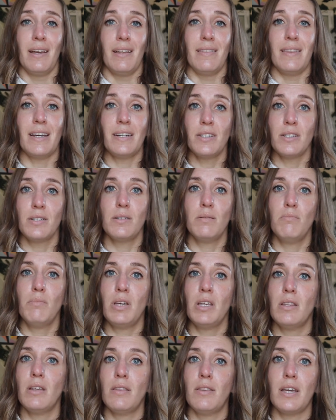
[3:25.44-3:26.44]
That doesn't
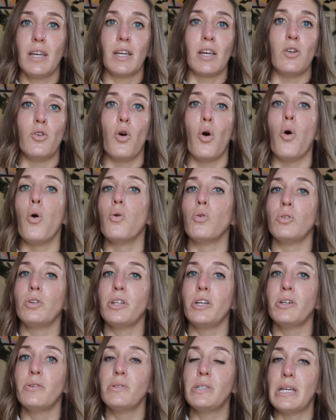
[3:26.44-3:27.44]
mean that they can
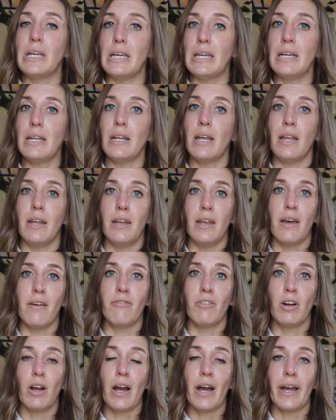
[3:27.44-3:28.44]
only use heat and
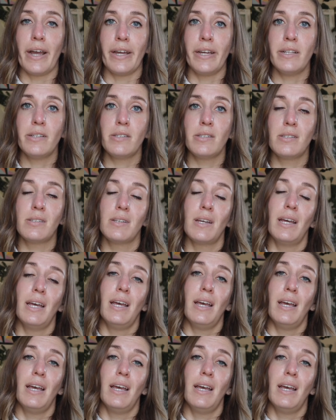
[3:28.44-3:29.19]
never ice.